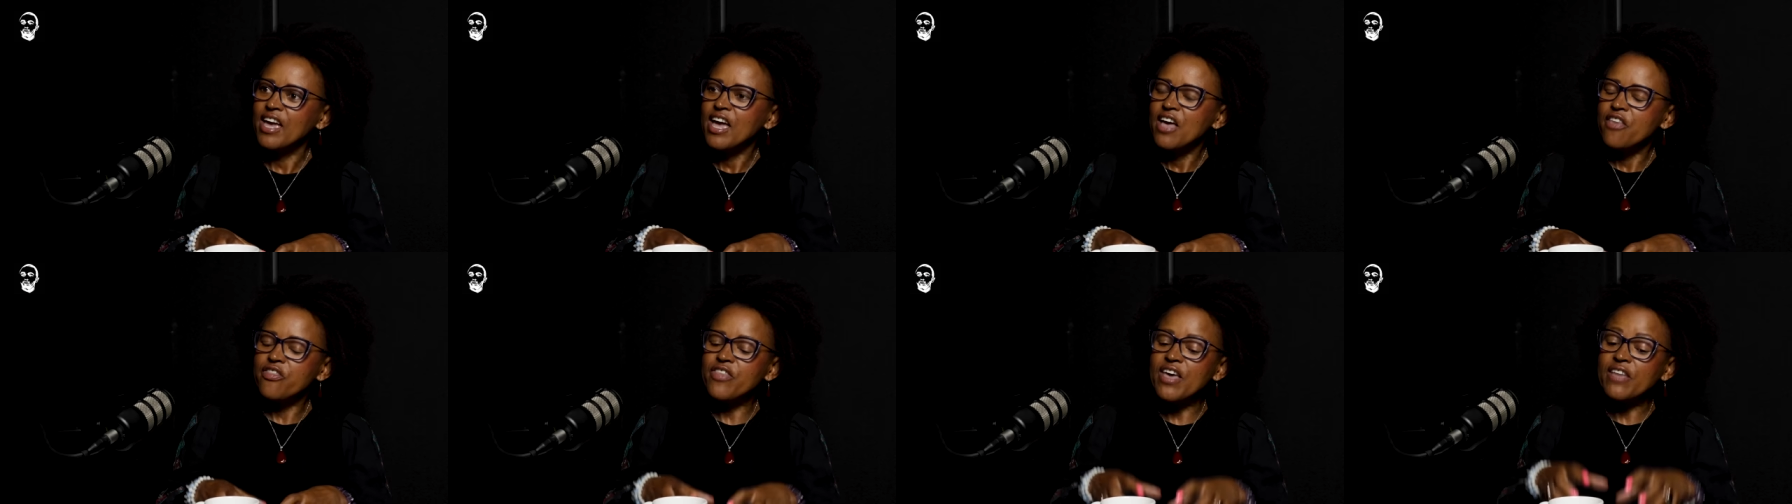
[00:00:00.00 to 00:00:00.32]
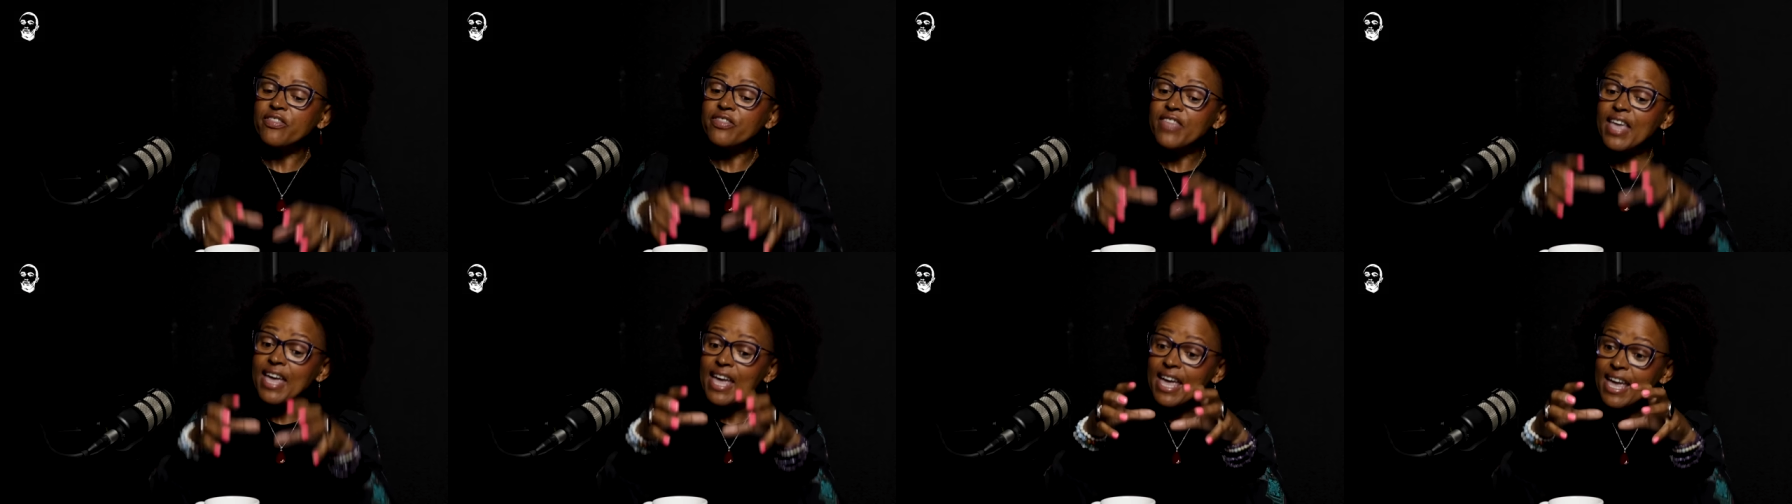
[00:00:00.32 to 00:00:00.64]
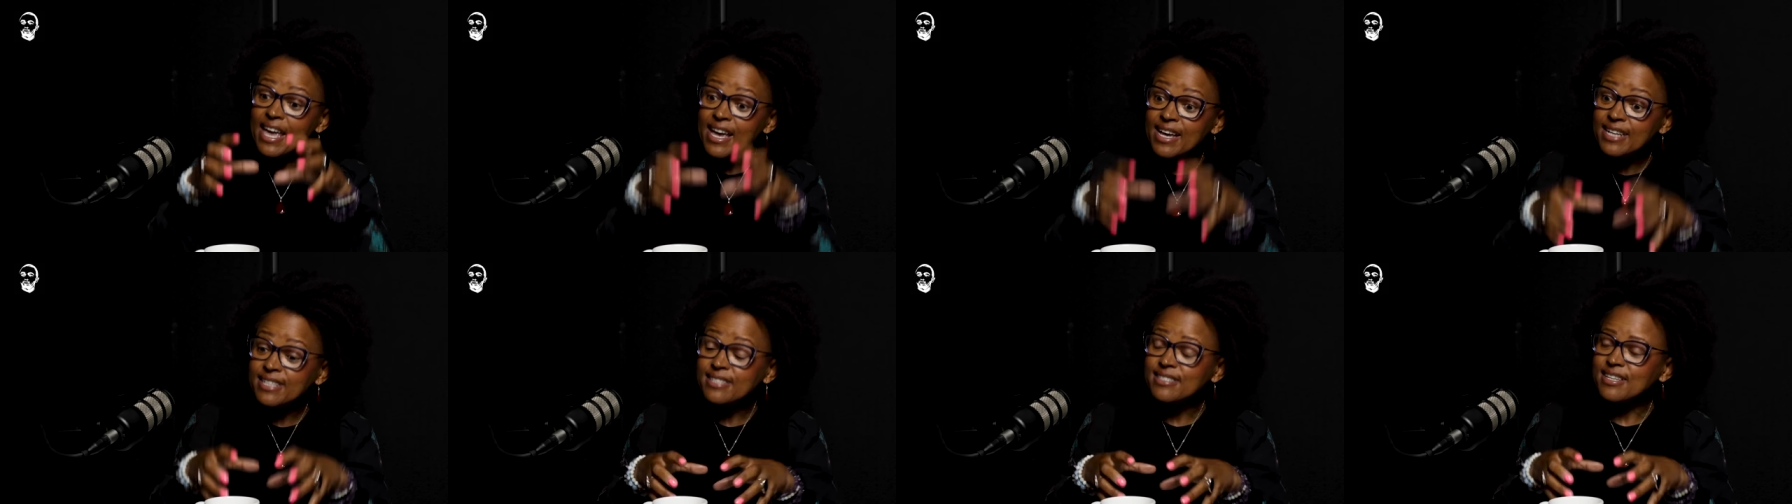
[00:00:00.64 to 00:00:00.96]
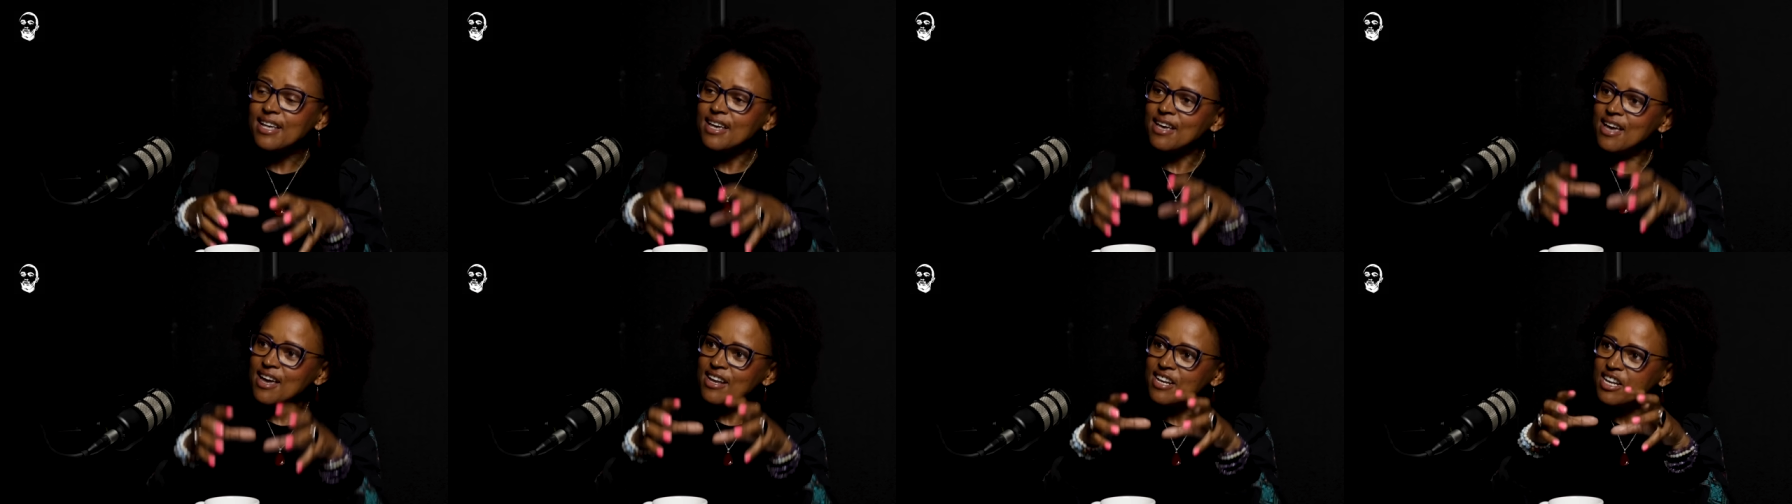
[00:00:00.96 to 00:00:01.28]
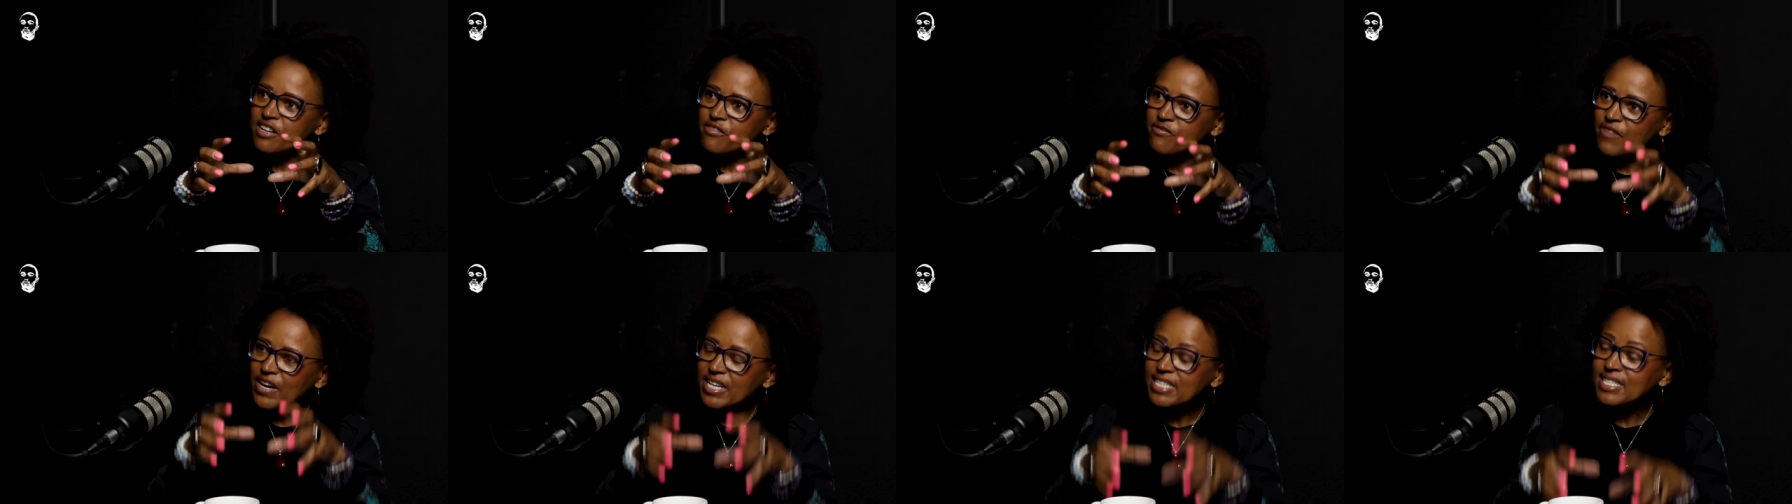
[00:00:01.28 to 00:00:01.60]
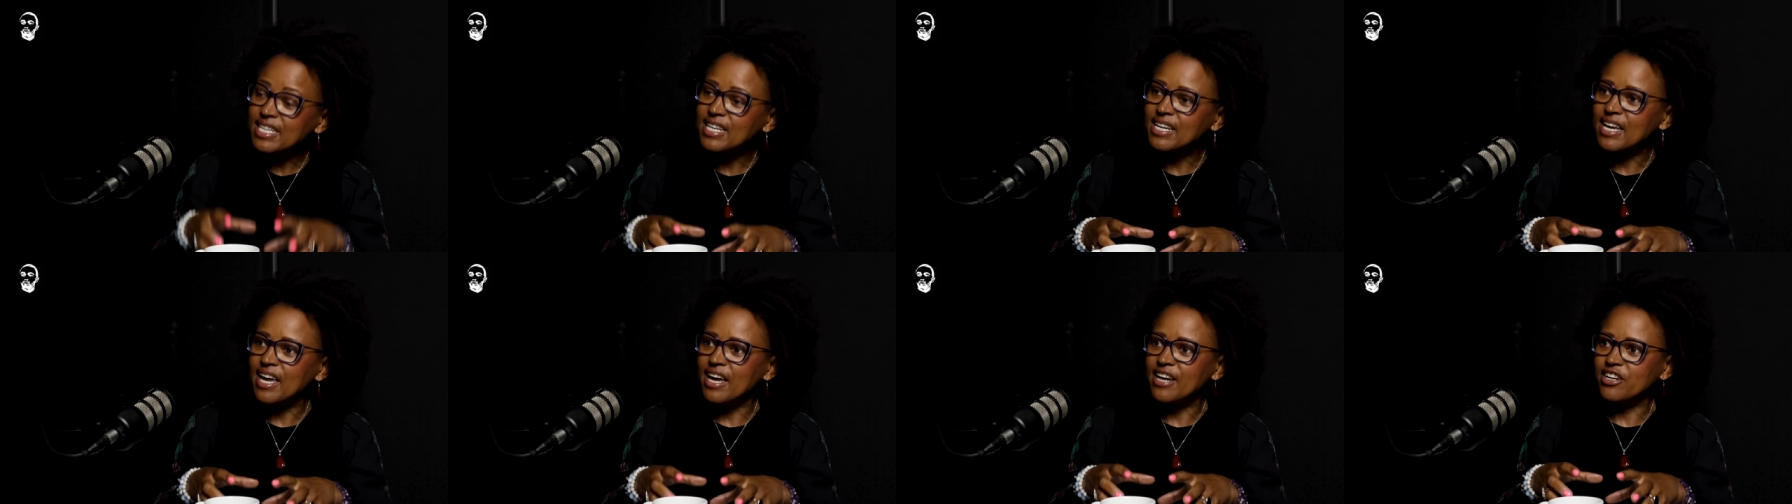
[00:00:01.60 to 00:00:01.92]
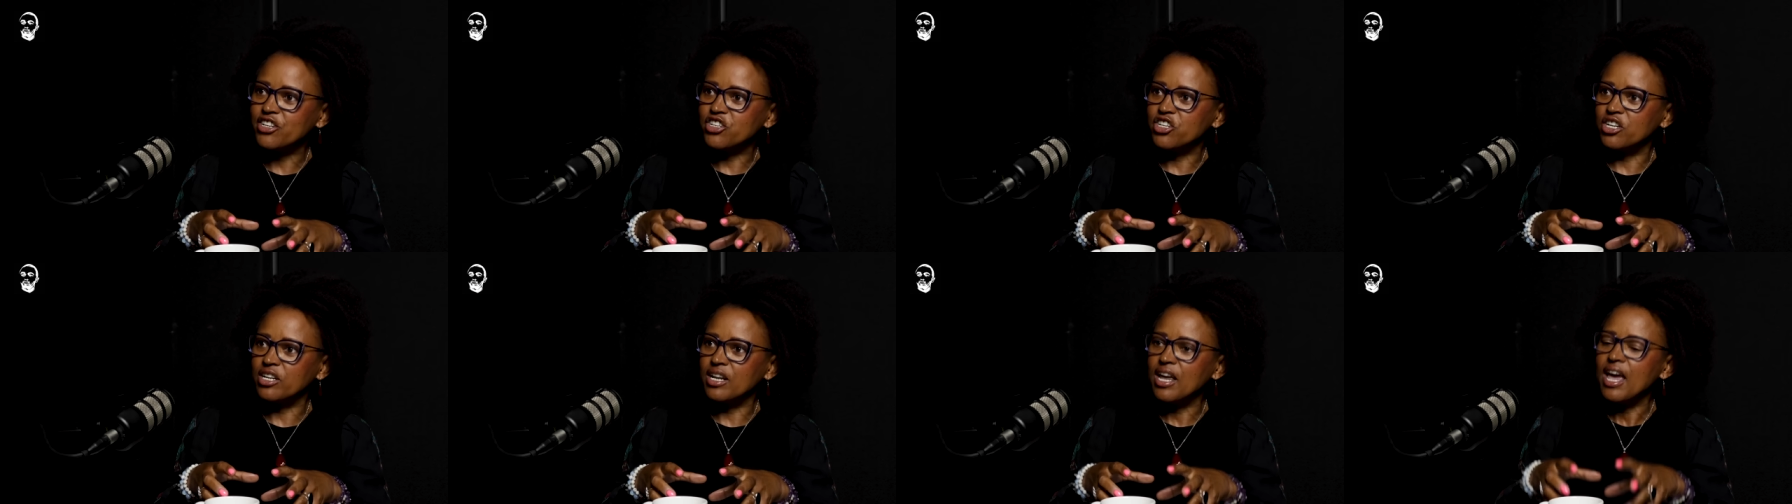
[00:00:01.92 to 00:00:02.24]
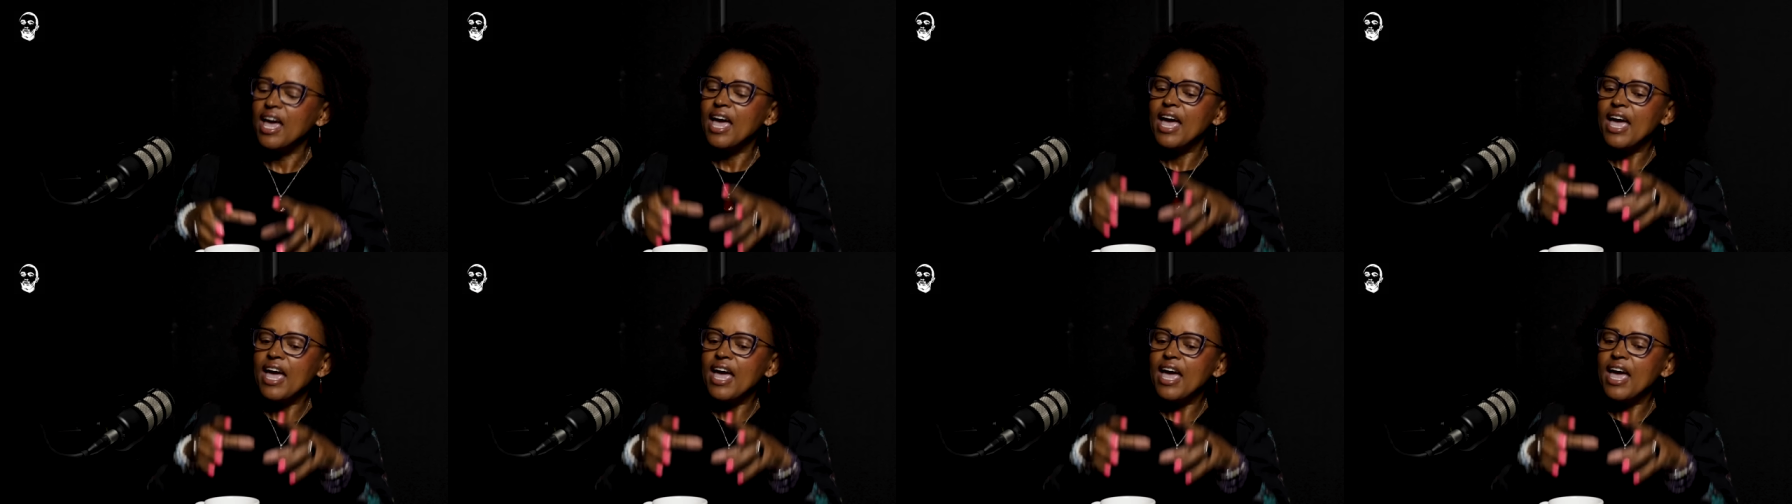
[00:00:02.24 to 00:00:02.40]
that there is an investigation